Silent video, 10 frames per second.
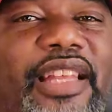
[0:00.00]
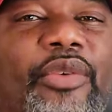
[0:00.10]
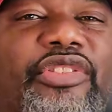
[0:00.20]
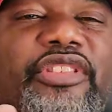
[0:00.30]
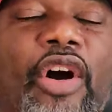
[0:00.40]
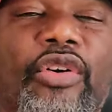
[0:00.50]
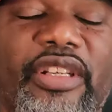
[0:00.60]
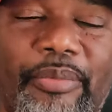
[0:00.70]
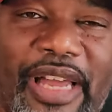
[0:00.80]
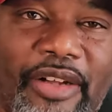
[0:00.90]
they was
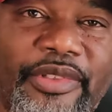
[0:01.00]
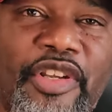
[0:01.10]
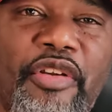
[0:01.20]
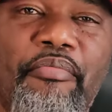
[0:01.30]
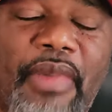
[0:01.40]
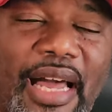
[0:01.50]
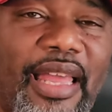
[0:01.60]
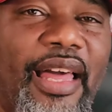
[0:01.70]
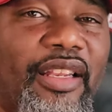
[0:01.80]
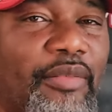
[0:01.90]
talking about my
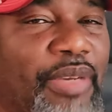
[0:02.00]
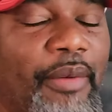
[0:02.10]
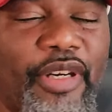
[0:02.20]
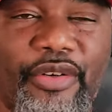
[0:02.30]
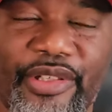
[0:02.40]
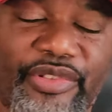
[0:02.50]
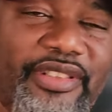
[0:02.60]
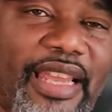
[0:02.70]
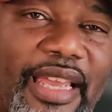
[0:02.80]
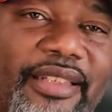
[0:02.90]
Alabama Crimson
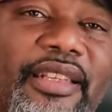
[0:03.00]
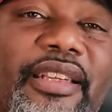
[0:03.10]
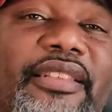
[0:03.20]
Tide.